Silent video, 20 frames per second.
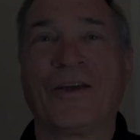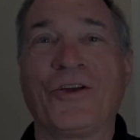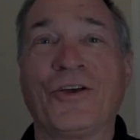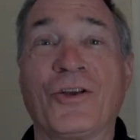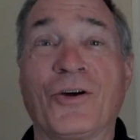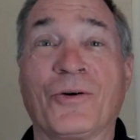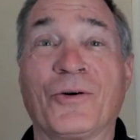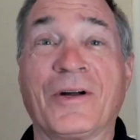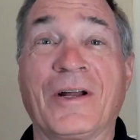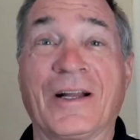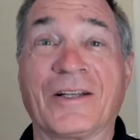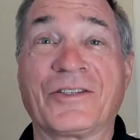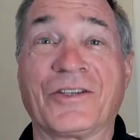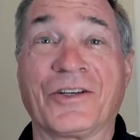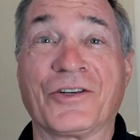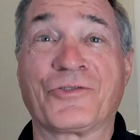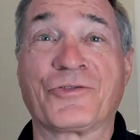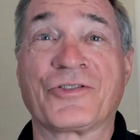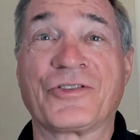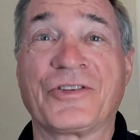You know, it's
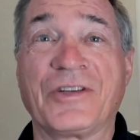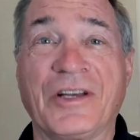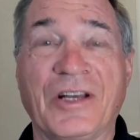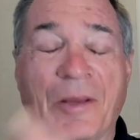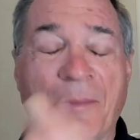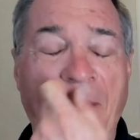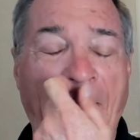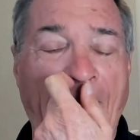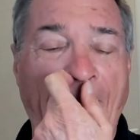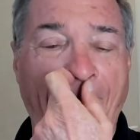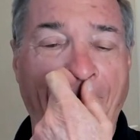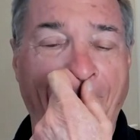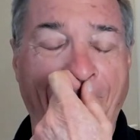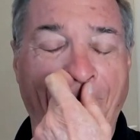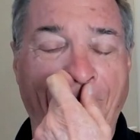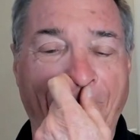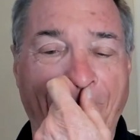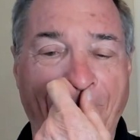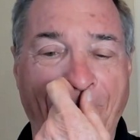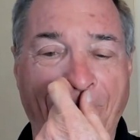interesting to me,
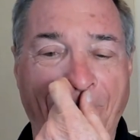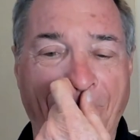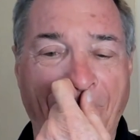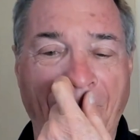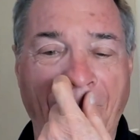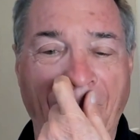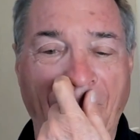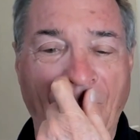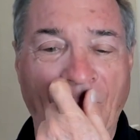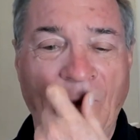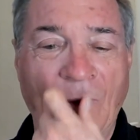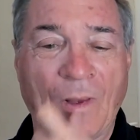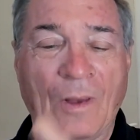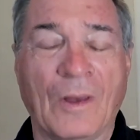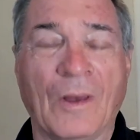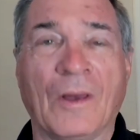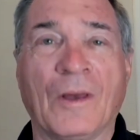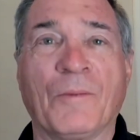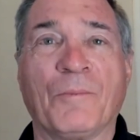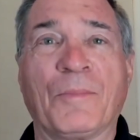
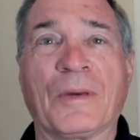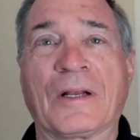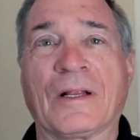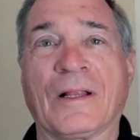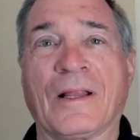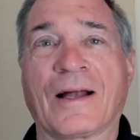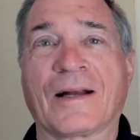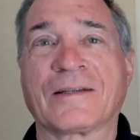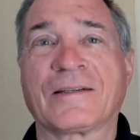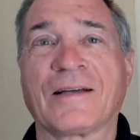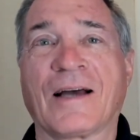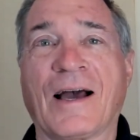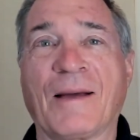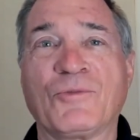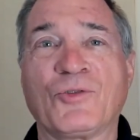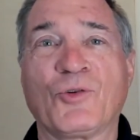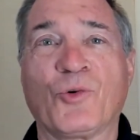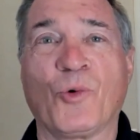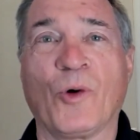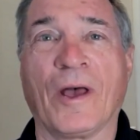but a lot of
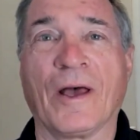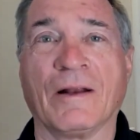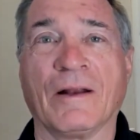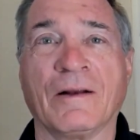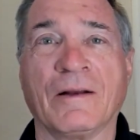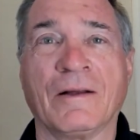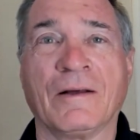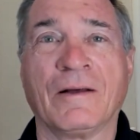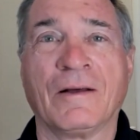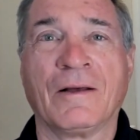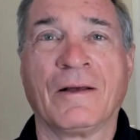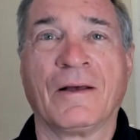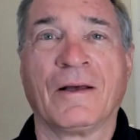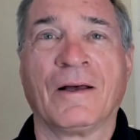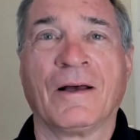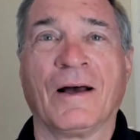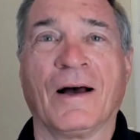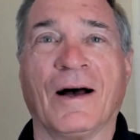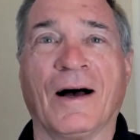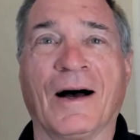times when
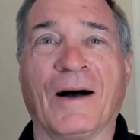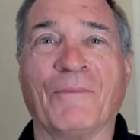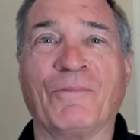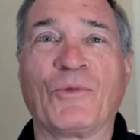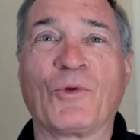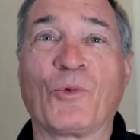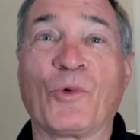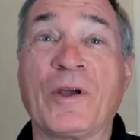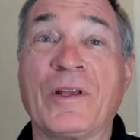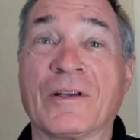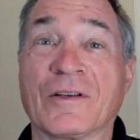we